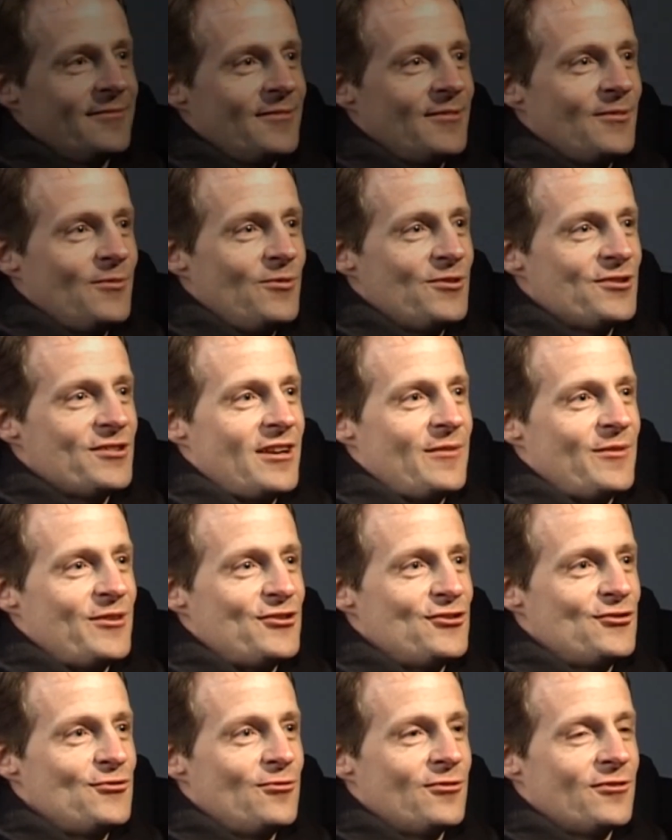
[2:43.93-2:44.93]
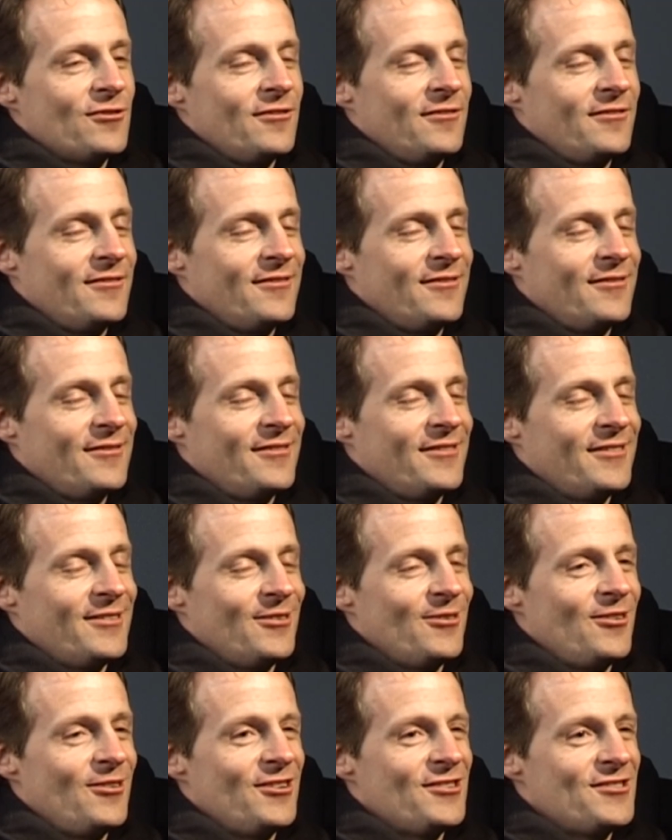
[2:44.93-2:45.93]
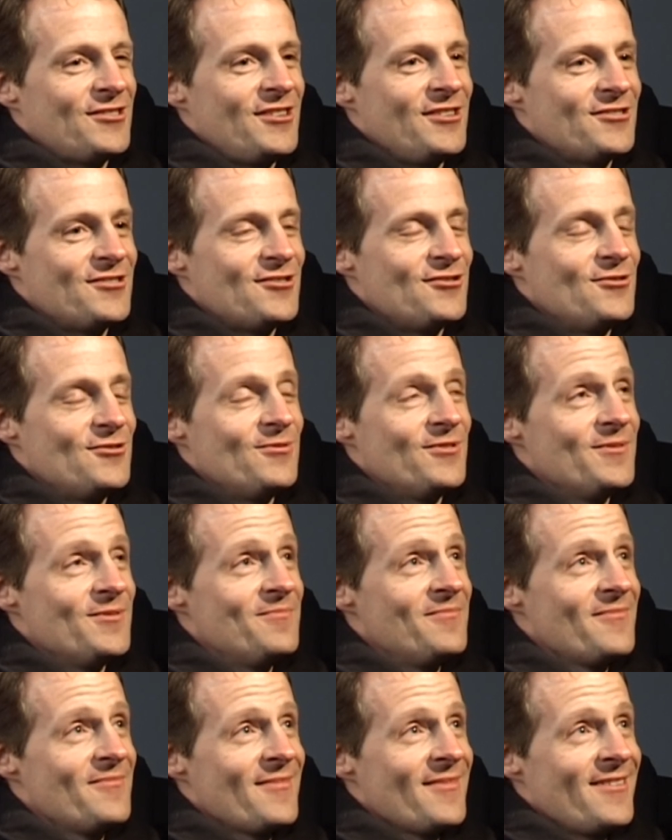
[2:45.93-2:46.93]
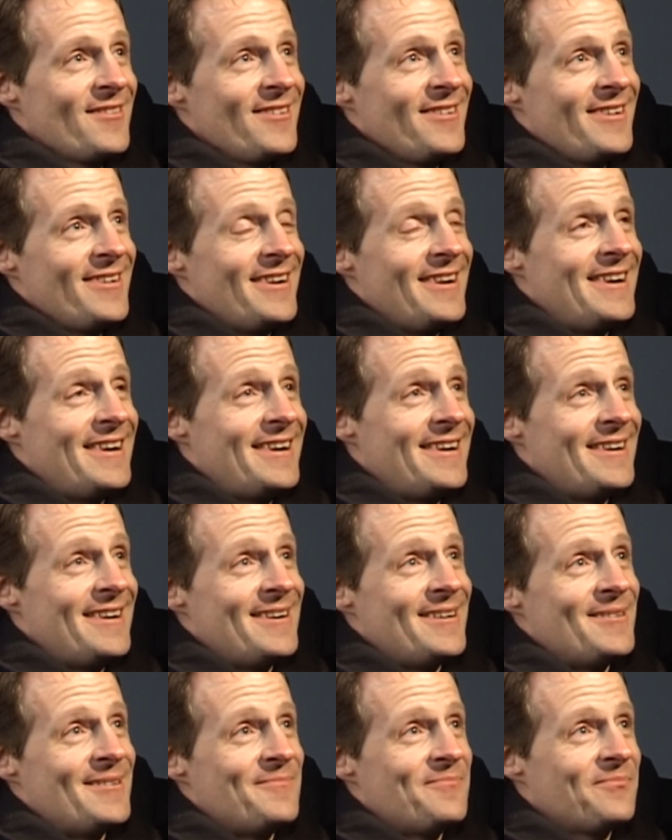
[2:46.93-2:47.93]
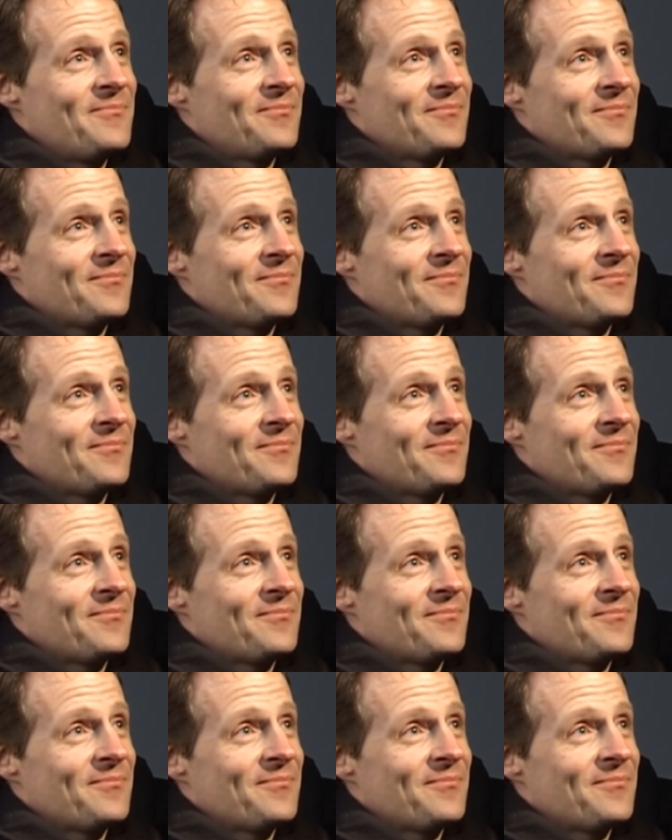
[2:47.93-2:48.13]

Wish they'd have been shorter and a lot less things to do in them.